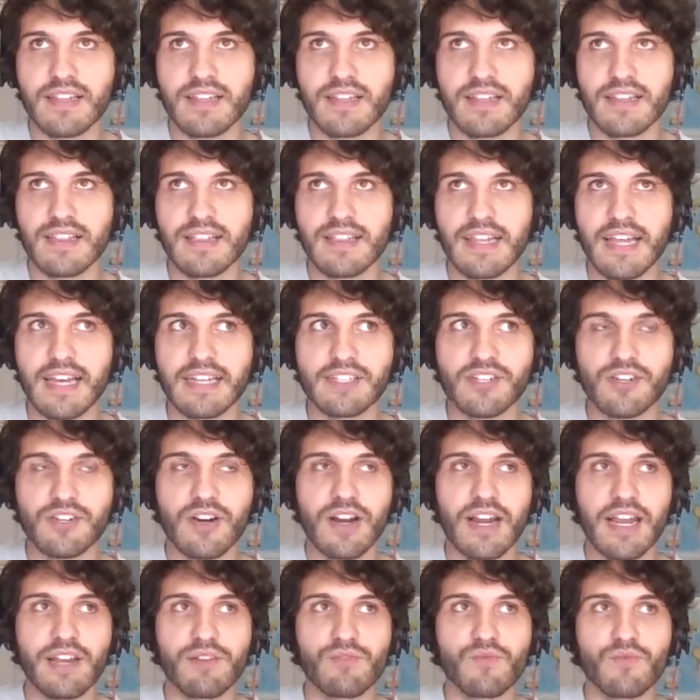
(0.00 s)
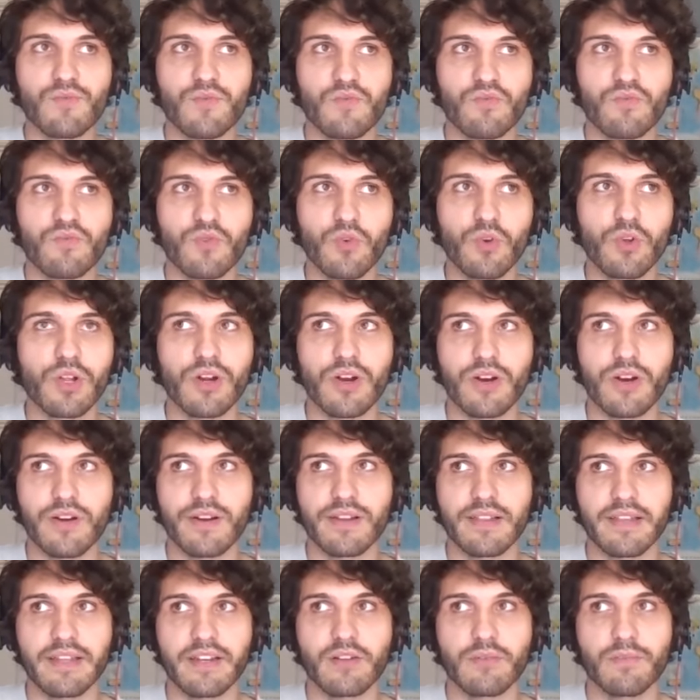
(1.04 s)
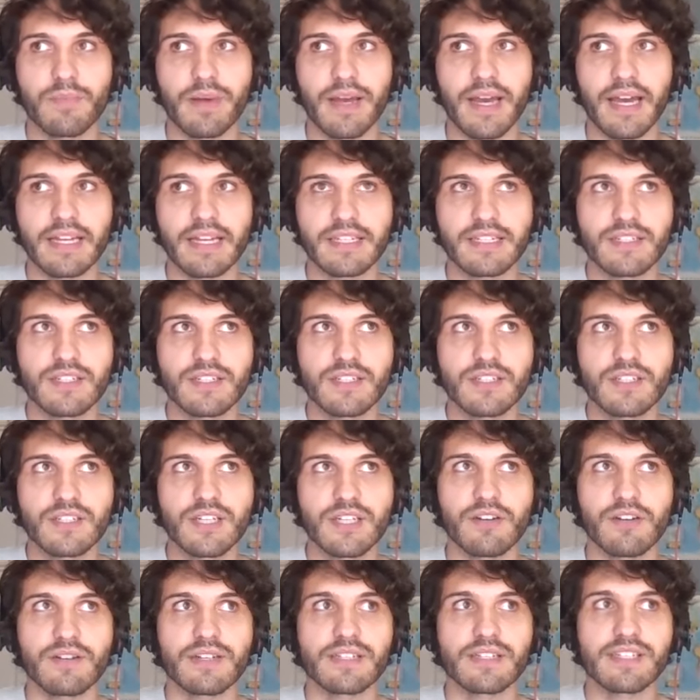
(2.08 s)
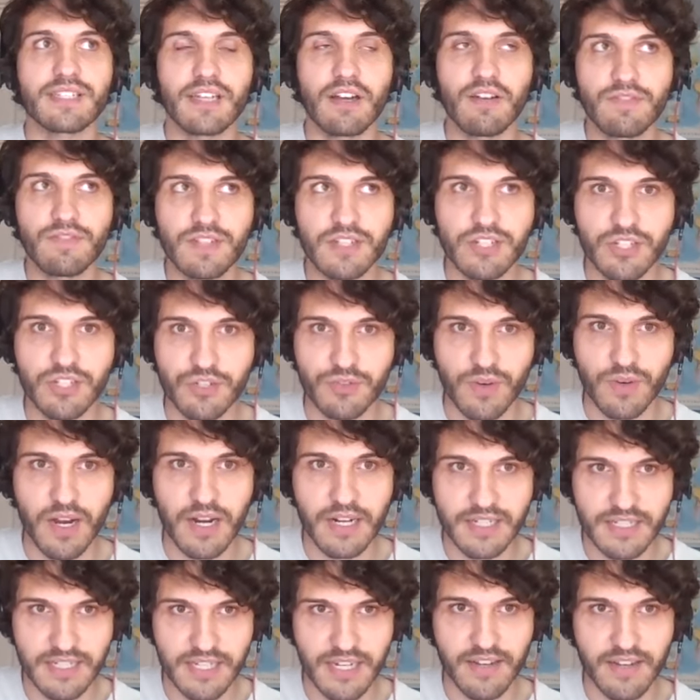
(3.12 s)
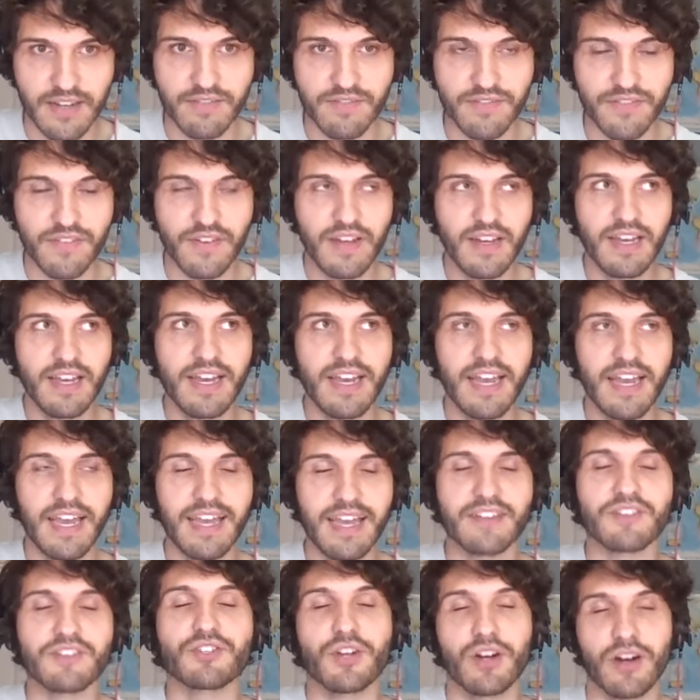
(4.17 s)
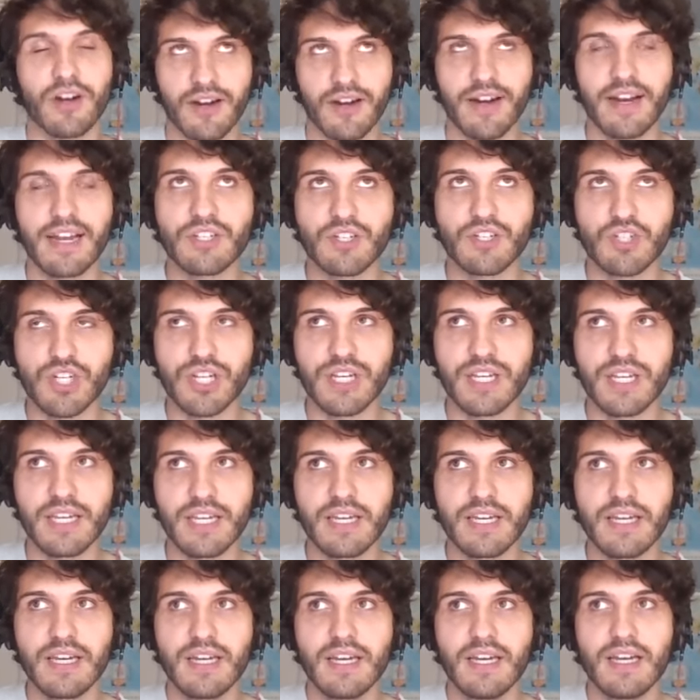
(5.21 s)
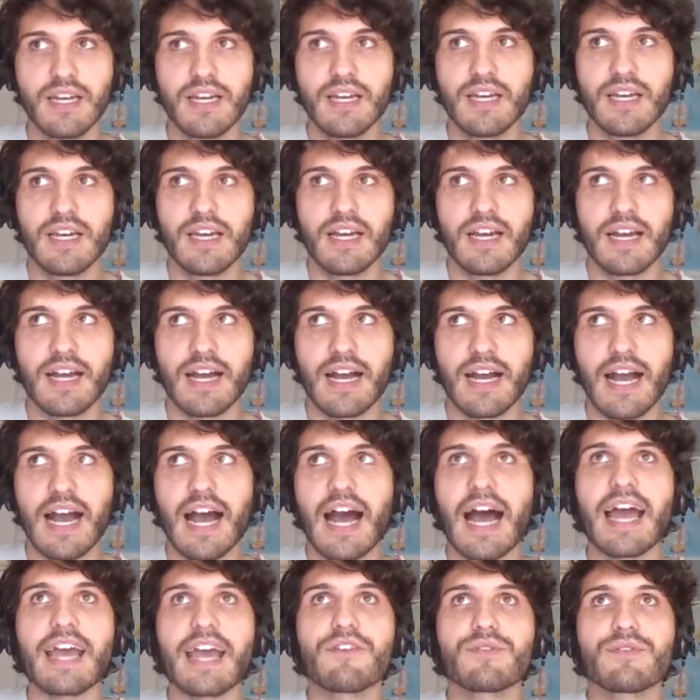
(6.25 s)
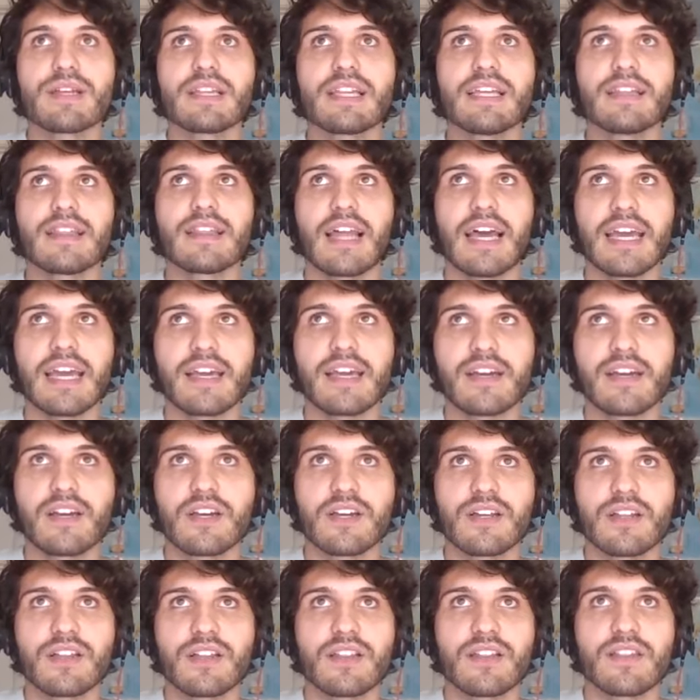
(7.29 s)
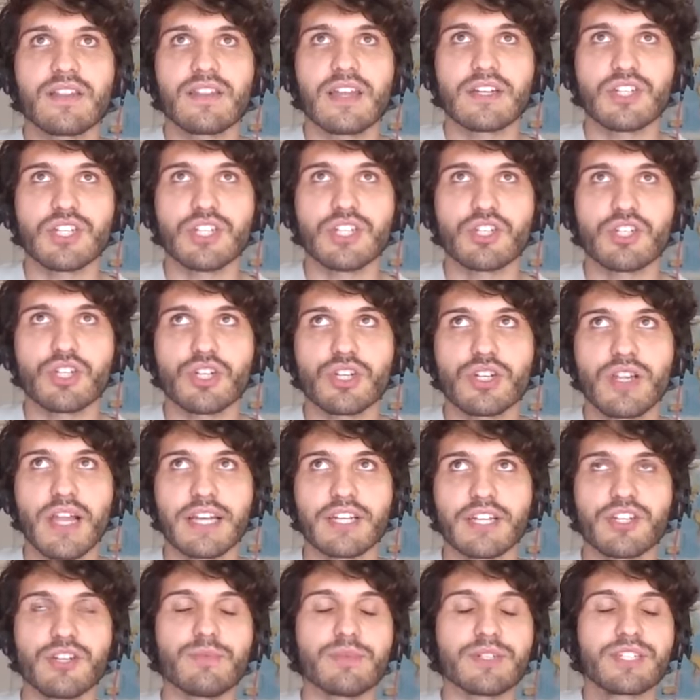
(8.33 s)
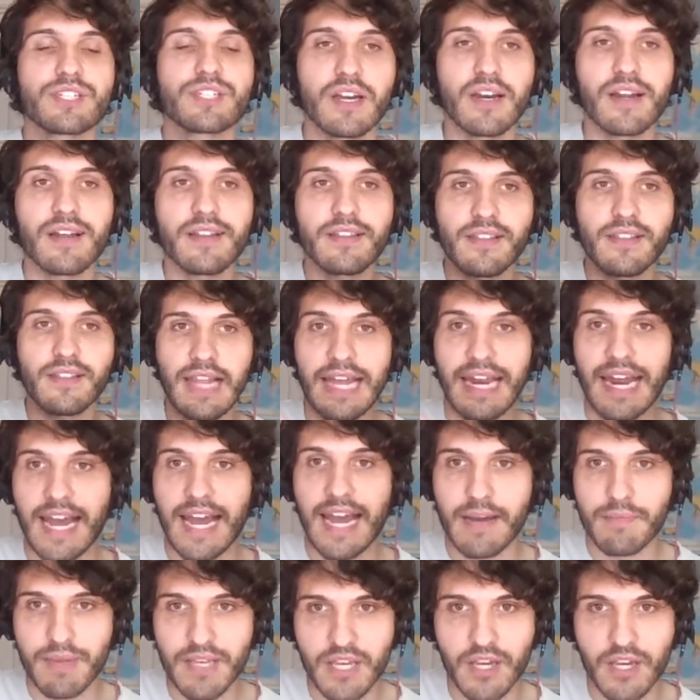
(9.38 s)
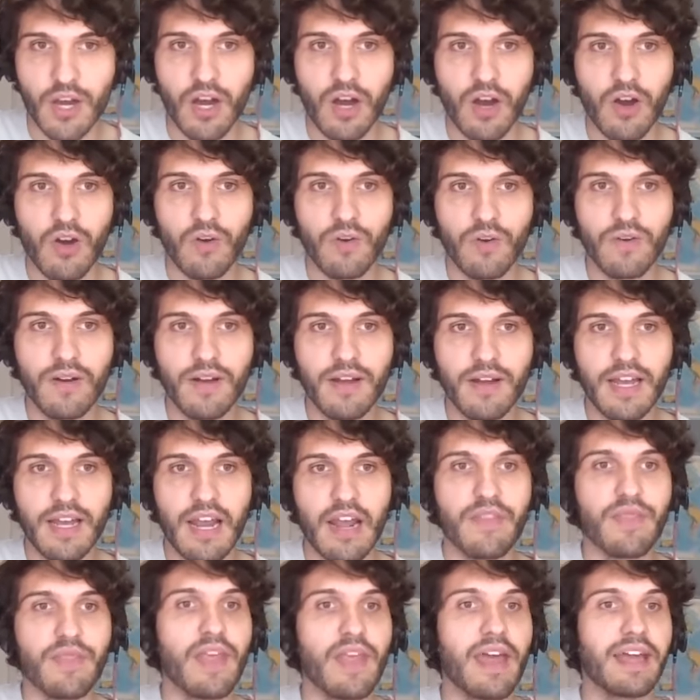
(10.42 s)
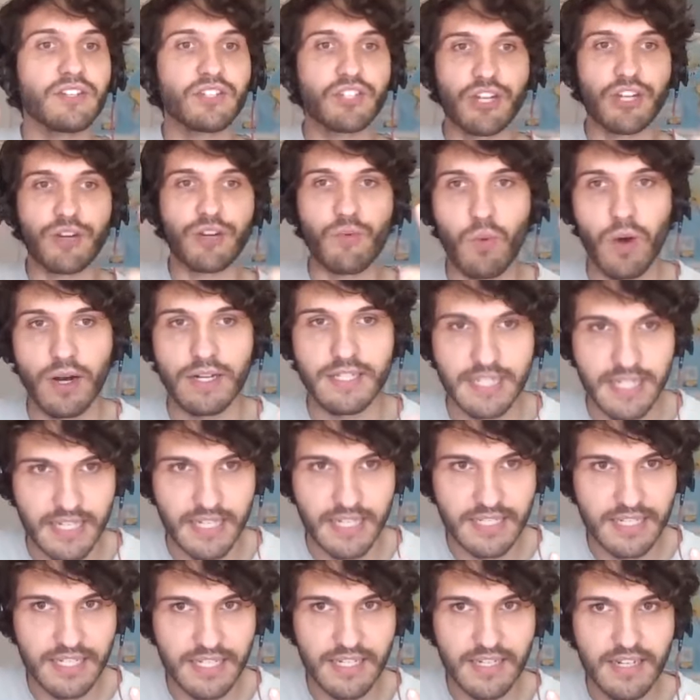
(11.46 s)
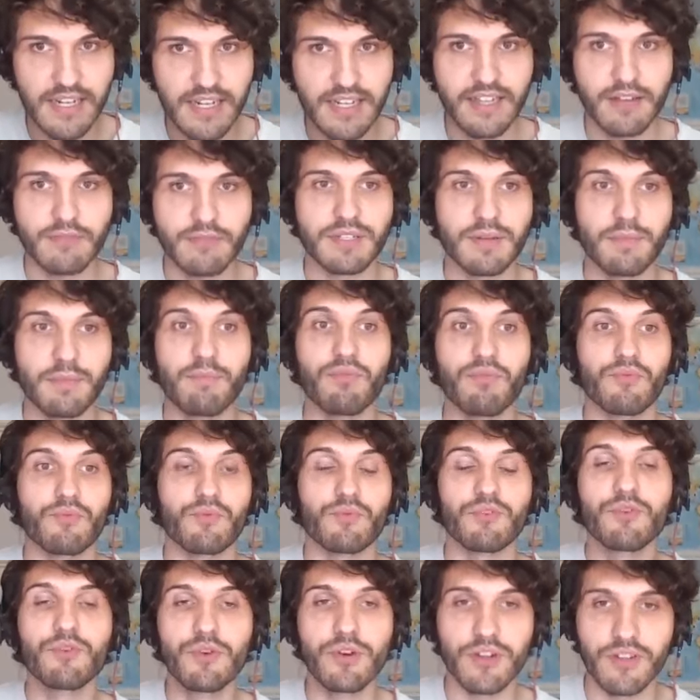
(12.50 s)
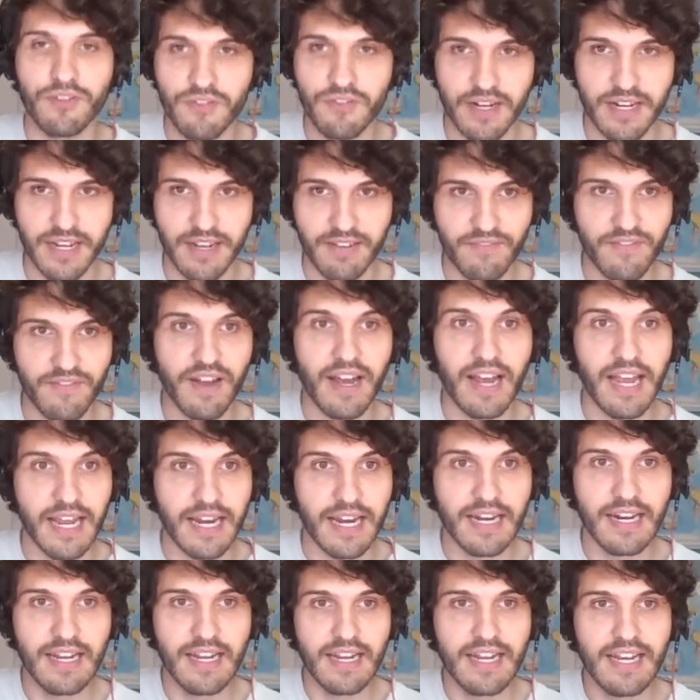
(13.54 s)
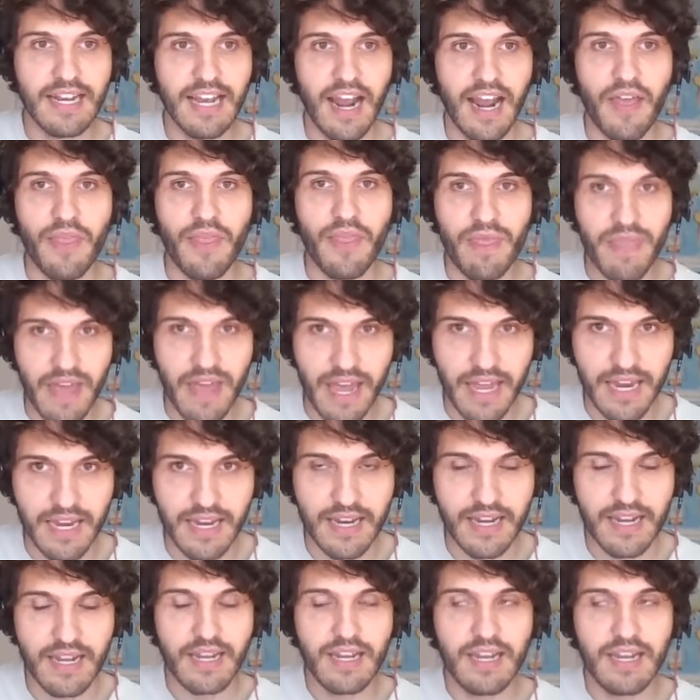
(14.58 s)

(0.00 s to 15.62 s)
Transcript: lets her hate rule her a little bit. It's self-destructive, sure. And I really like that she was gonna let Abby go, and then she wasn't. And that was a brutal fucking fight. And then